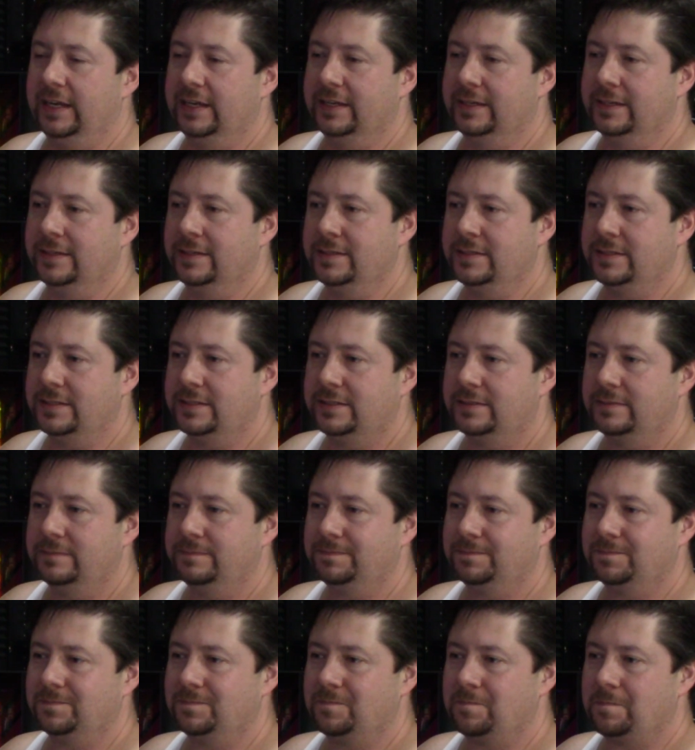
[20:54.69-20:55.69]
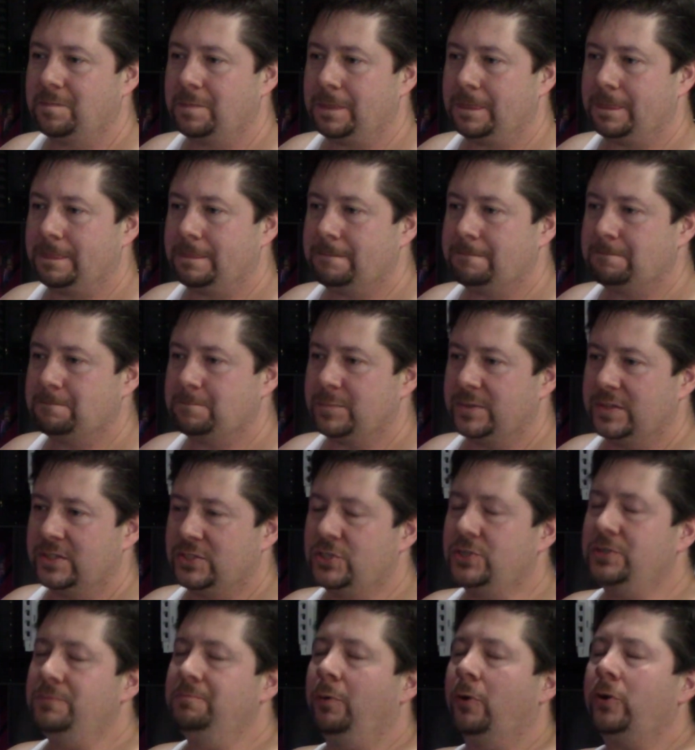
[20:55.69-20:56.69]
And
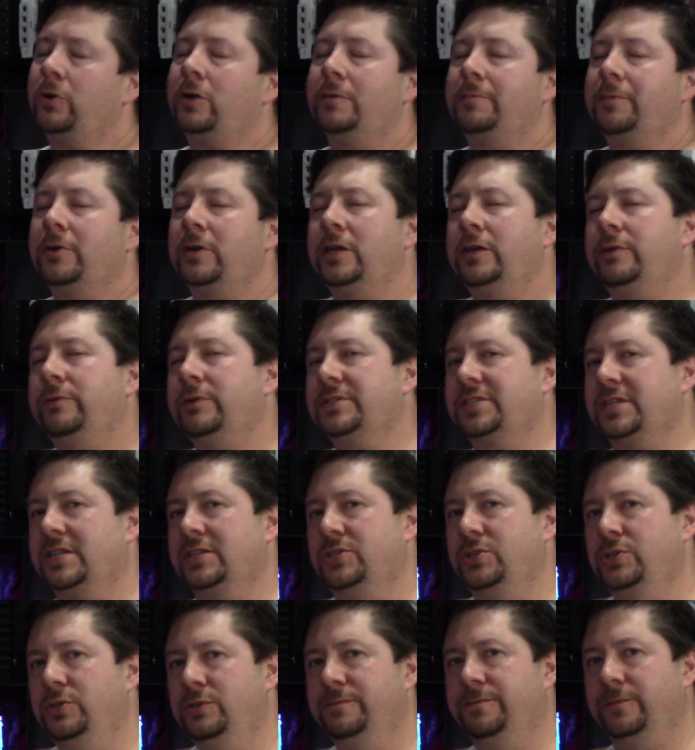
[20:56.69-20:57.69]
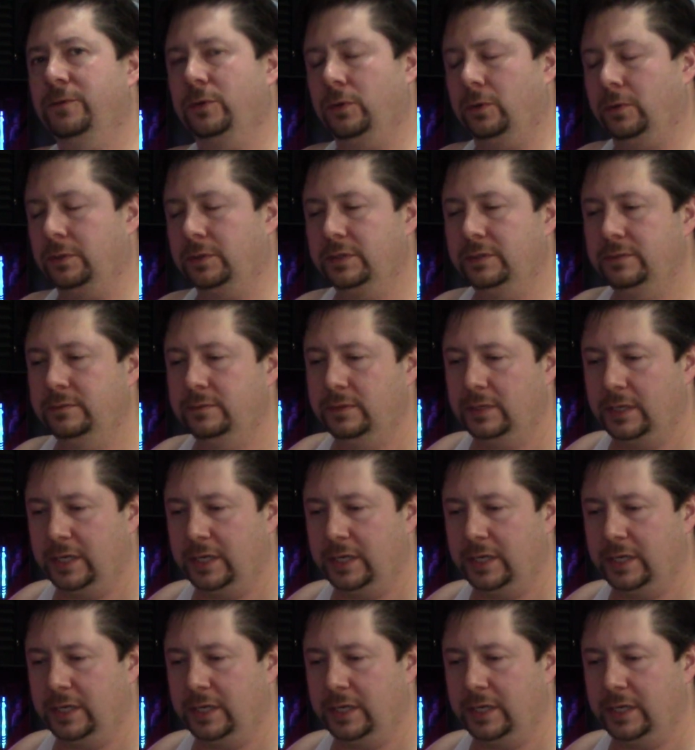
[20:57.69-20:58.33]
Port Alberni was a twofold